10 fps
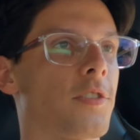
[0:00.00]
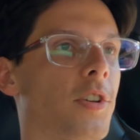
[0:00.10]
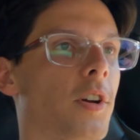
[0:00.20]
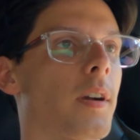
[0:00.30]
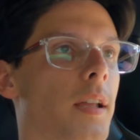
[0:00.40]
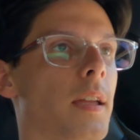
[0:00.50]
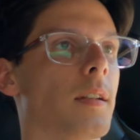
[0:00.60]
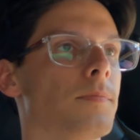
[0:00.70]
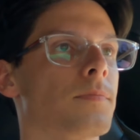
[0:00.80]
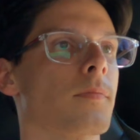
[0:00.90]
the turn-in
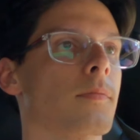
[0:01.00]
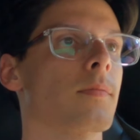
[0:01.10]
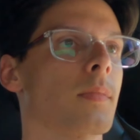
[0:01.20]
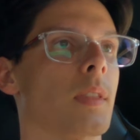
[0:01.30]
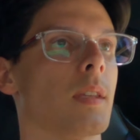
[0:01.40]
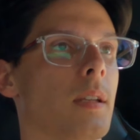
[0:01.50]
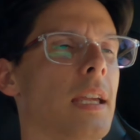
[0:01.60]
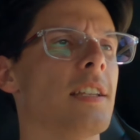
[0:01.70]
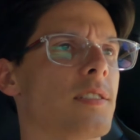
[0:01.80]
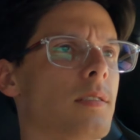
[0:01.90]

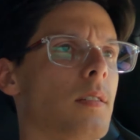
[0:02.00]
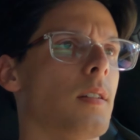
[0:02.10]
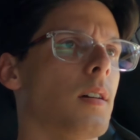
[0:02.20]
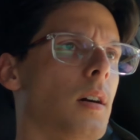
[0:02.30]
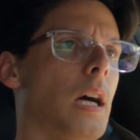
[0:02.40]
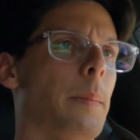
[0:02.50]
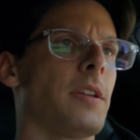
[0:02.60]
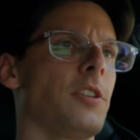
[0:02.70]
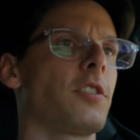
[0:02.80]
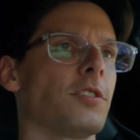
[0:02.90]
is, I
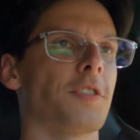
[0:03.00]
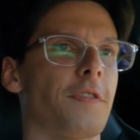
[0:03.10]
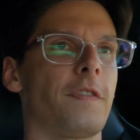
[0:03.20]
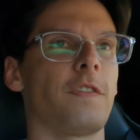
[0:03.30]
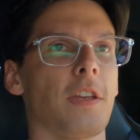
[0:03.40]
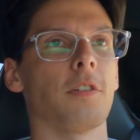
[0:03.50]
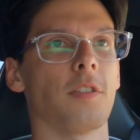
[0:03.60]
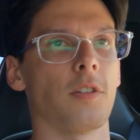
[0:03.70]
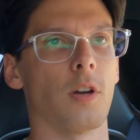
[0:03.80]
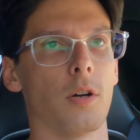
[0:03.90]
mean, you can just feel
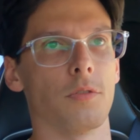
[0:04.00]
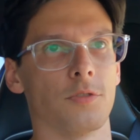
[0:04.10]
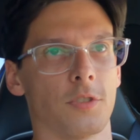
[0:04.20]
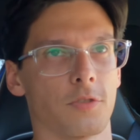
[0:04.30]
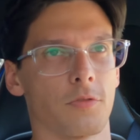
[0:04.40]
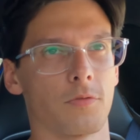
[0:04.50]
the nose just